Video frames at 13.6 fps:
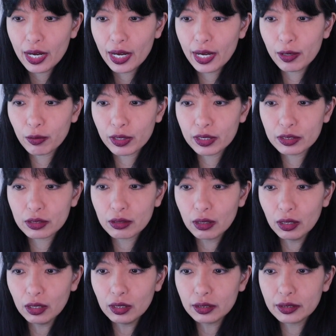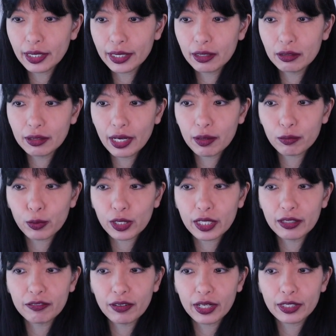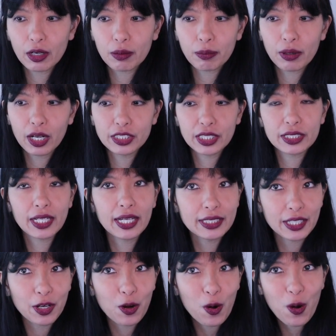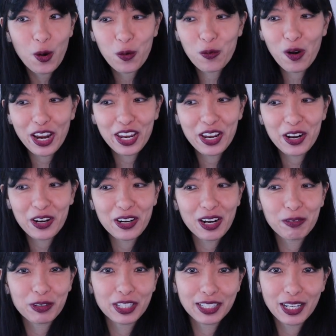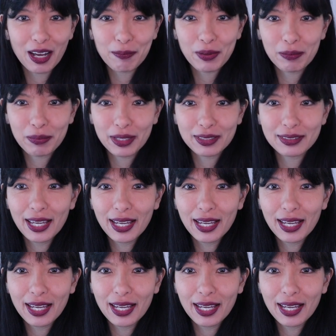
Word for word: and we're going to scroll down, and we're going to find our project I D right here, and we're going to copy and paste